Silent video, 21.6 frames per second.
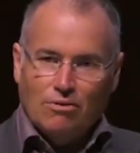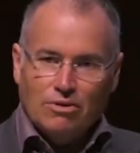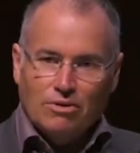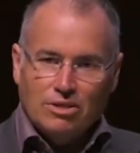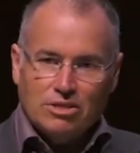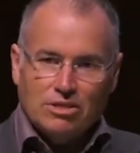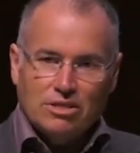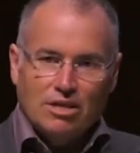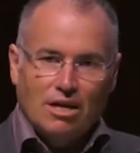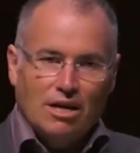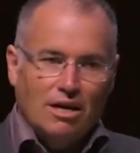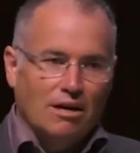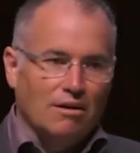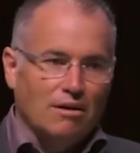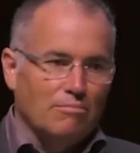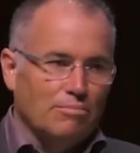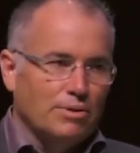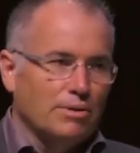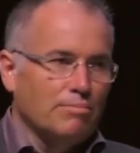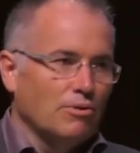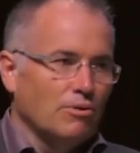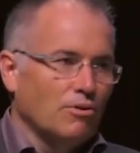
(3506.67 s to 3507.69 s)
which
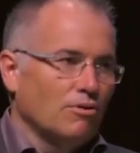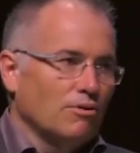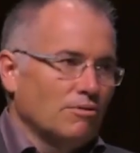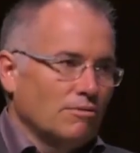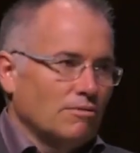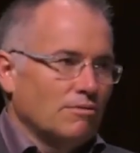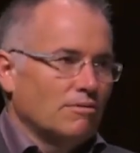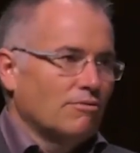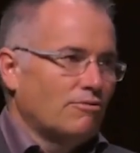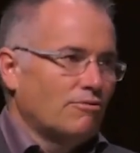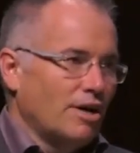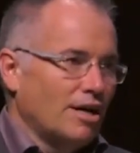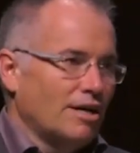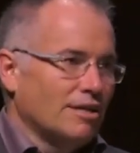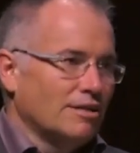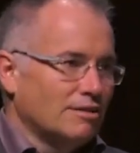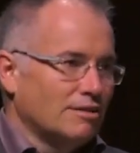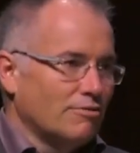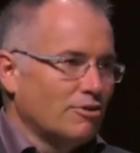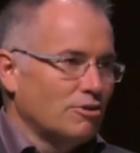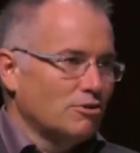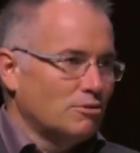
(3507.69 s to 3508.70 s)
people
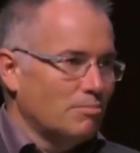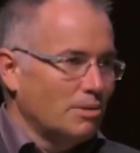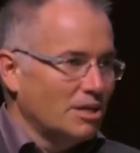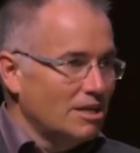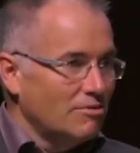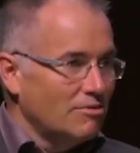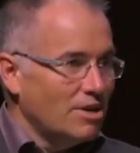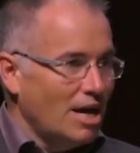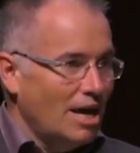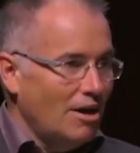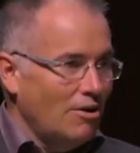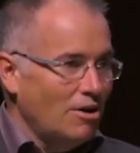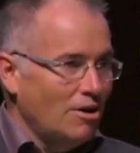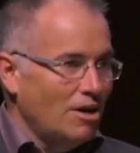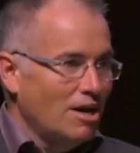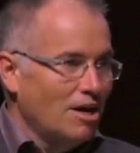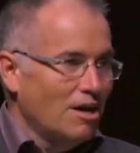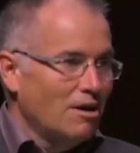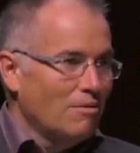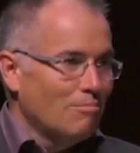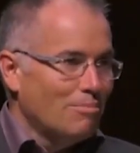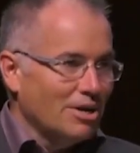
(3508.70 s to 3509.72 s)
find difficult to believe now,
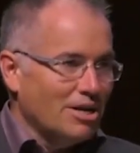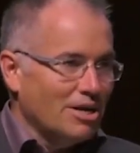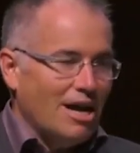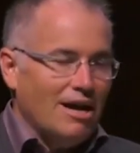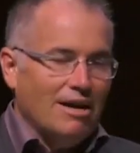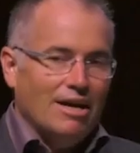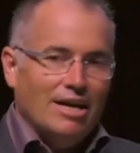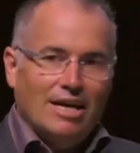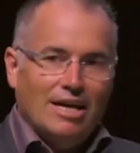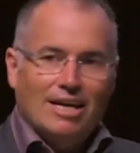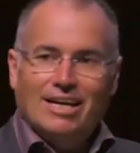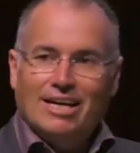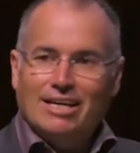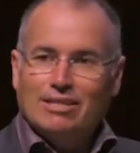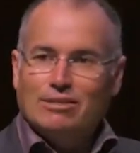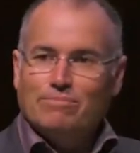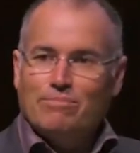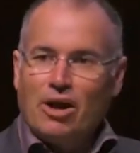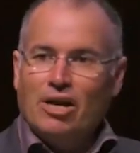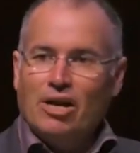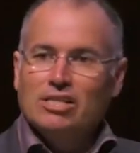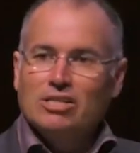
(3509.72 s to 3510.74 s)
but
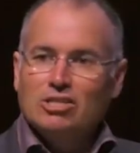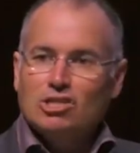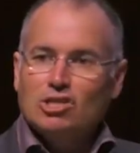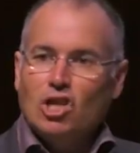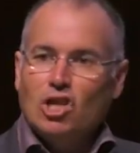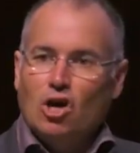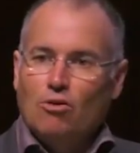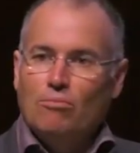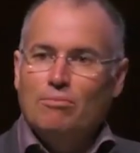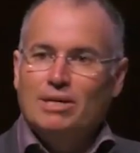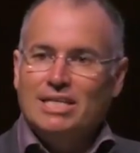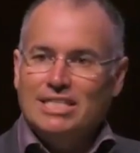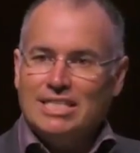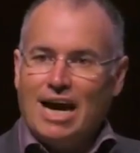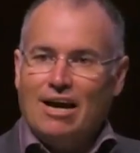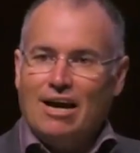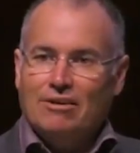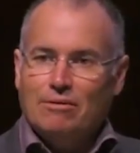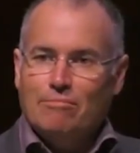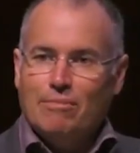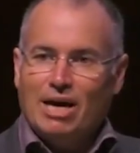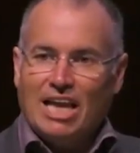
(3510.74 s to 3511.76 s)
it's probably slowed me
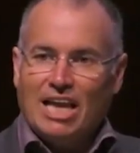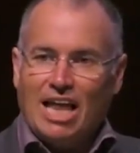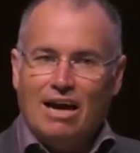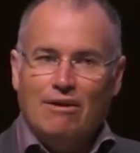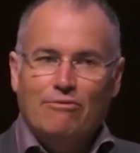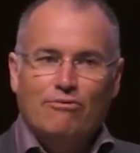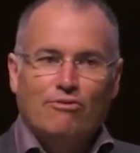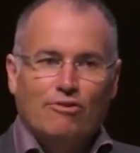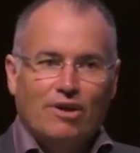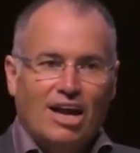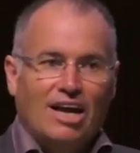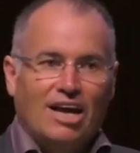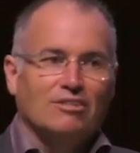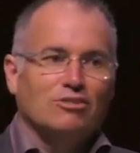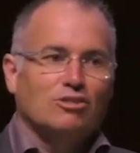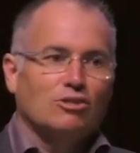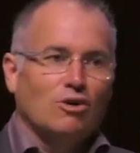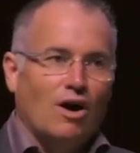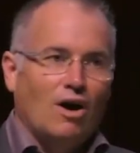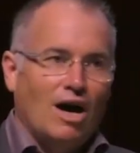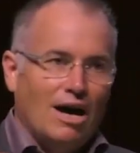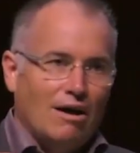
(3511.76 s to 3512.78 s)
down in my life, and
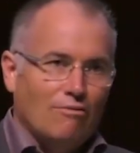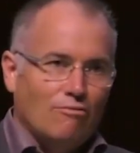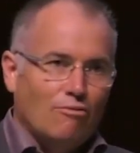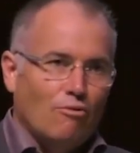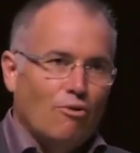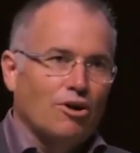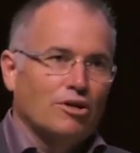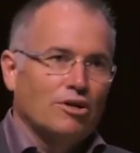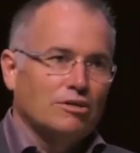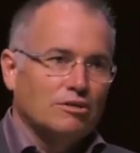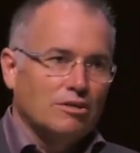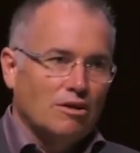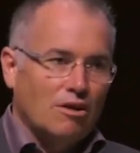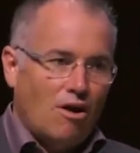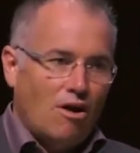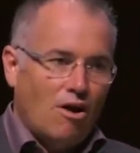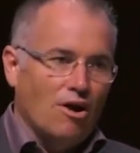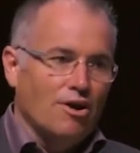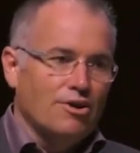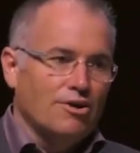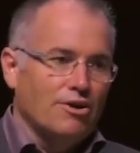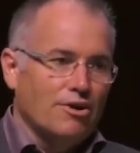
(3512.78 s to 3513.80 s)
so I have worked
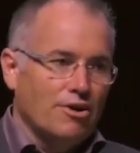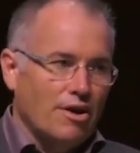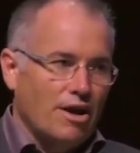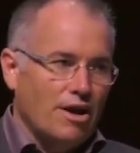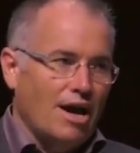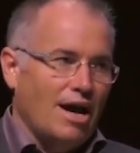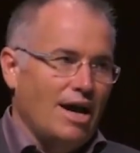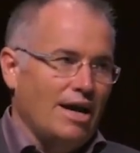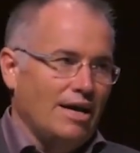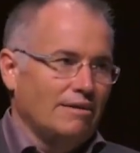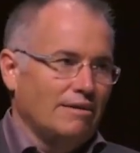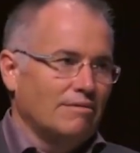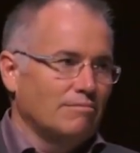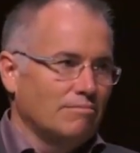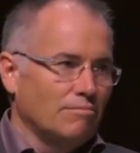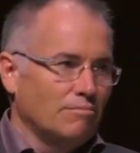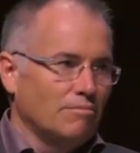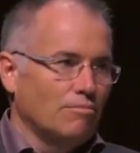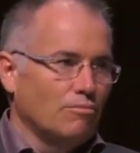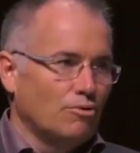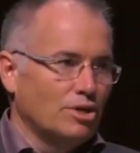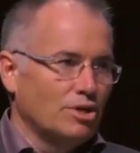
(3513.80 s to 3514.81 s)
harder at
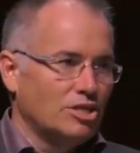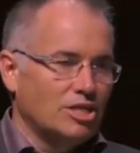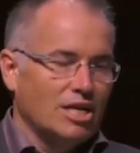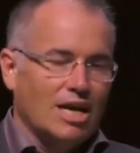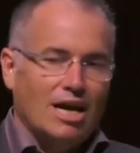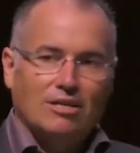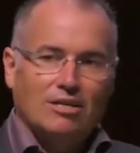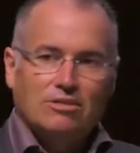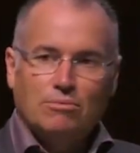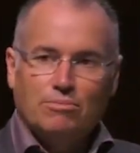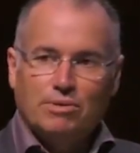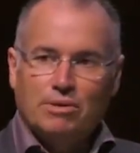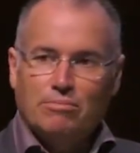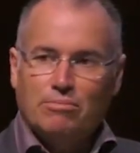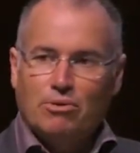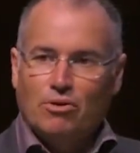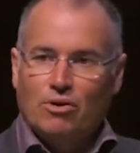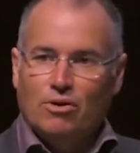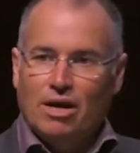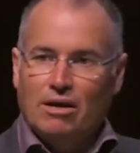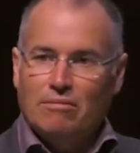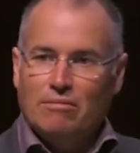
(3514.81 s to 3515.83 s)
reaching out to
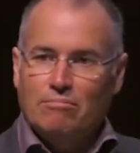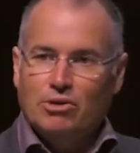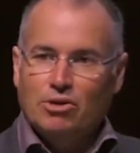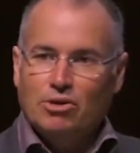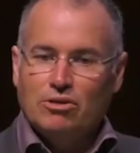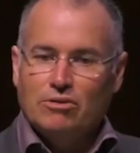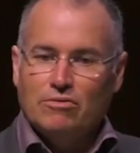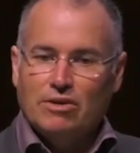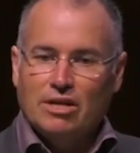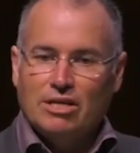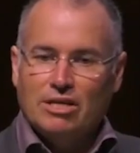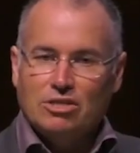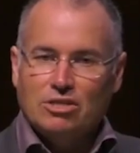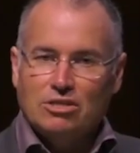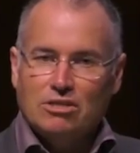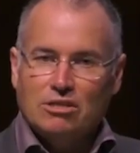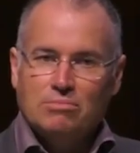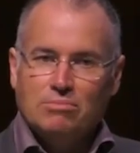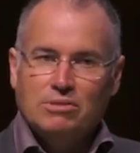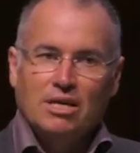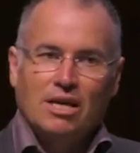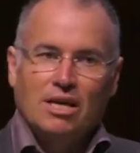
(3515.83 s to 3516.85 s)
people and building
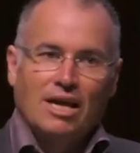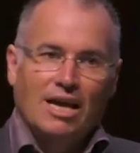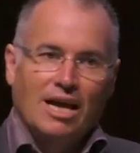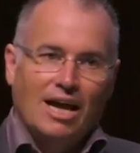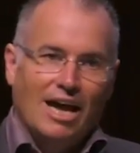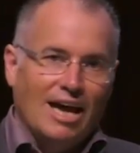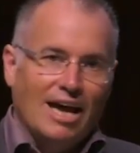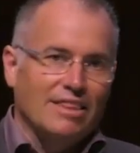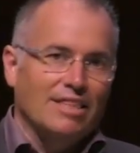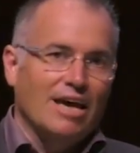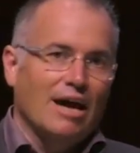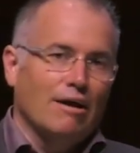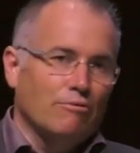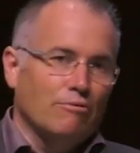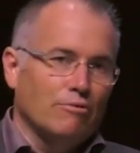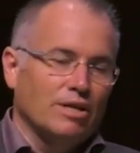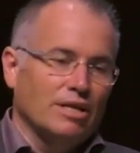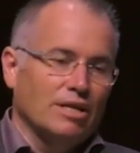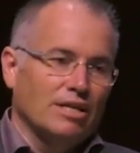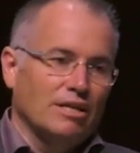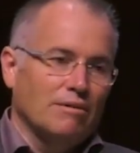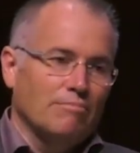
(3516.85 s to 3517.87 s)
relationships, and that
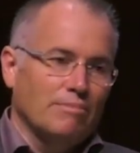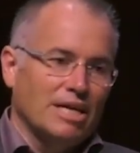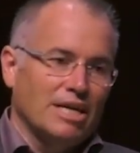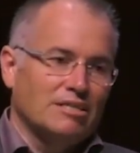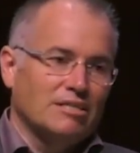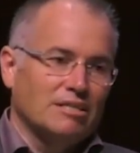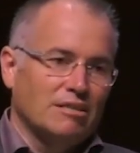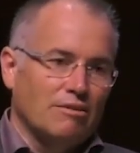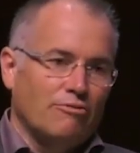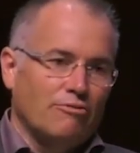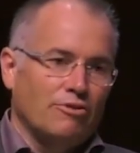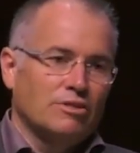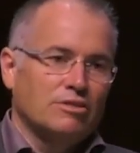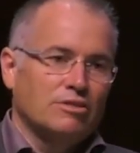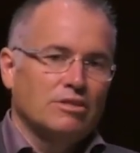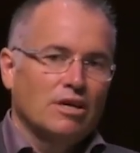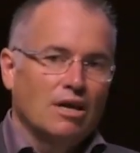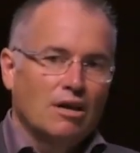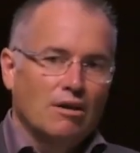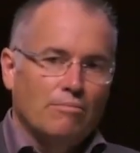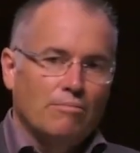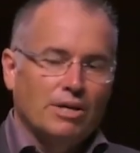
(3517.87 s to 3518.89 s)
really makes a difference
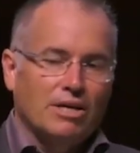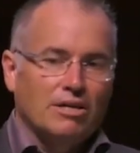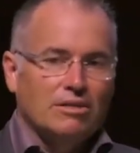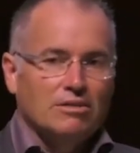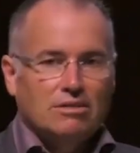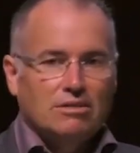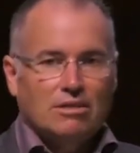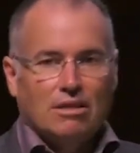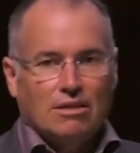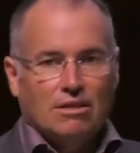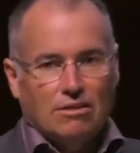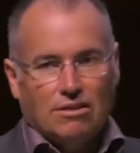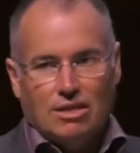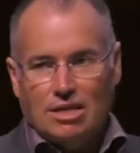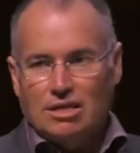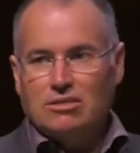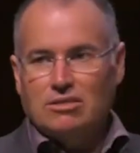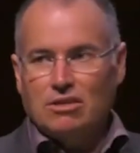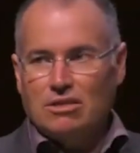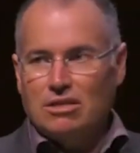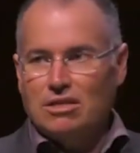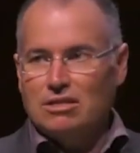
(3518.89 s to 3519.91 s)
because
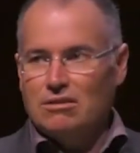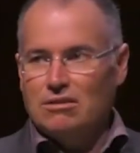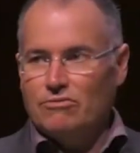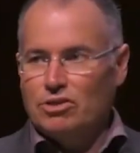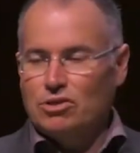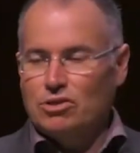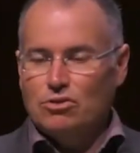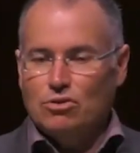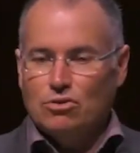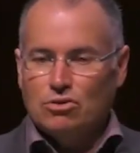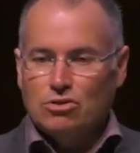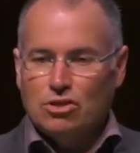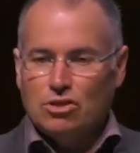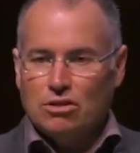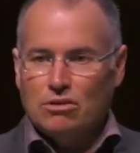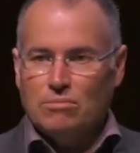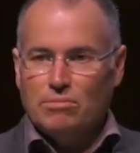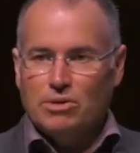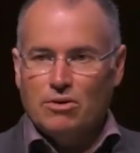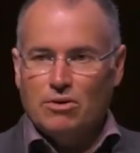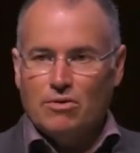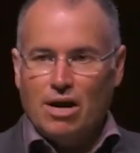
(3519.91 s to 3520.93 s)
these are the individuals you're going
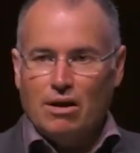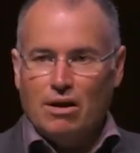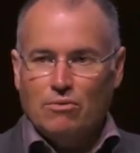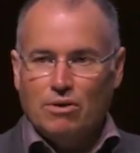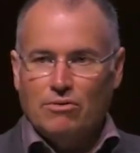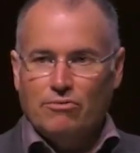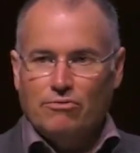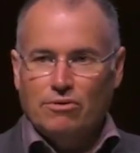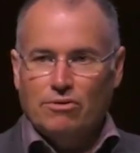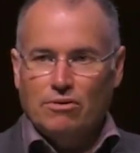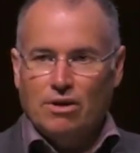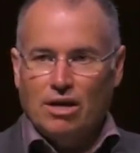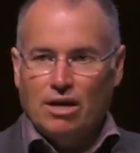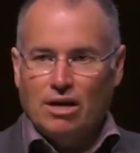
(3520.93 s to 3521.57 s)
to be around with